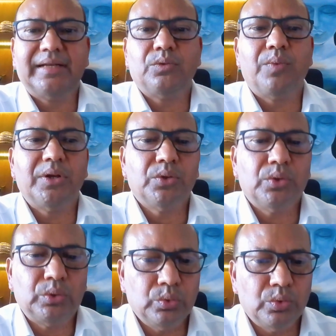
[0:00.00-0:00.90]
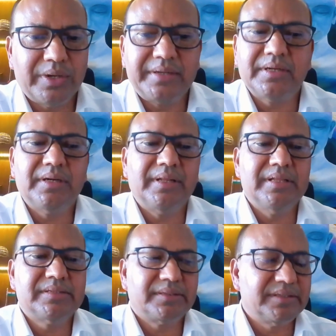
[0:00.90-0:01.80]
That one or two rental
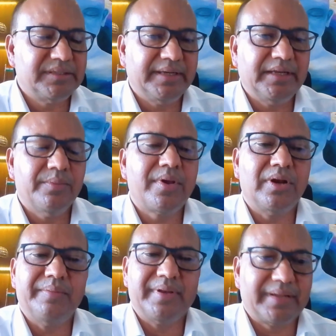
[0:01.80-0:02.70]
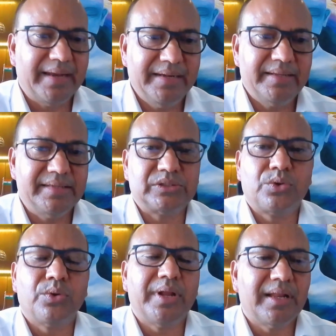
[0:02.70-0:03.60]
deals, the city where you live in, right,
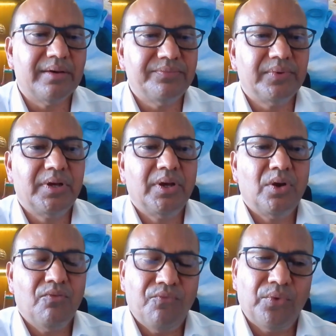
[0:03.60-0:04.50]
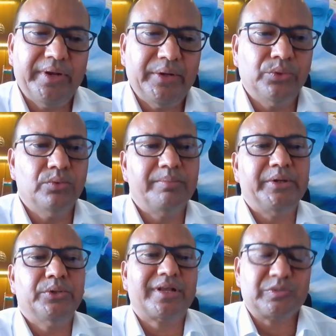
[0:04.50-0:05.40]
is good enough for you to
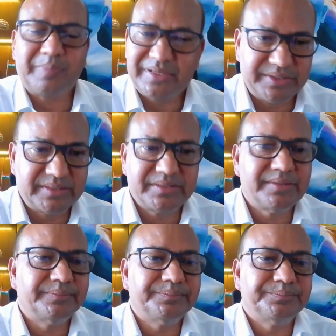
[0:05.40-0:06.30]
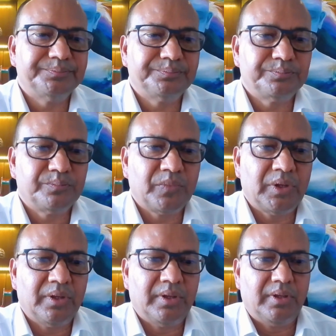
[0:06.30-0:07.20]
meet your expenses.
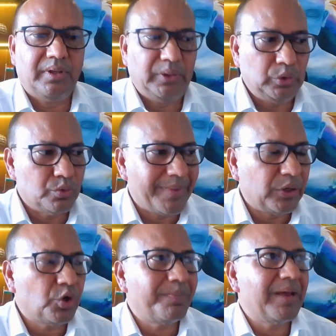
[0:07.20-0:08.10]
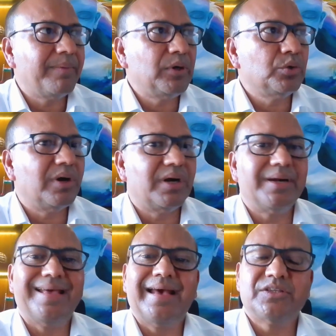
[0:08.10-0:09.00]
You may not be able to
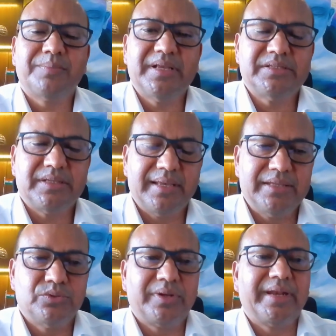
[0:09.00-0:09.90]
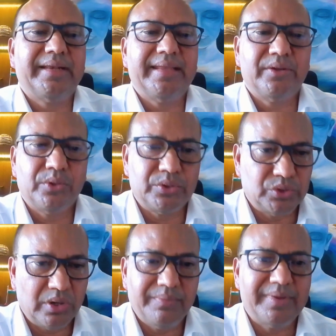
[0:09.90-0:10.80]
earn as much as you are getting in your
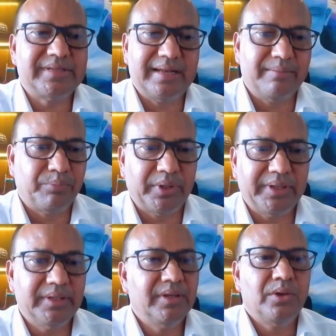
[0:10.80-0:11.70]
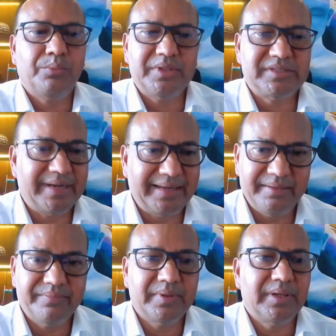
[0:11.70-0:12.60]
job as an employee
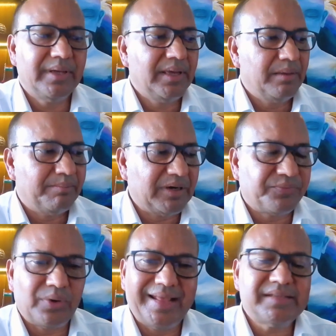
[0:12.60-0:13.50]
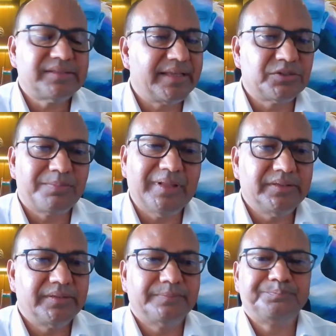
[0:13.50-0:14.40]
incentive, but for next 6
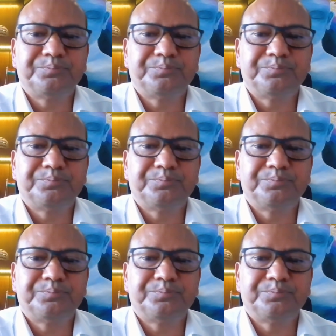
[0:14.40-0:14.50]
months,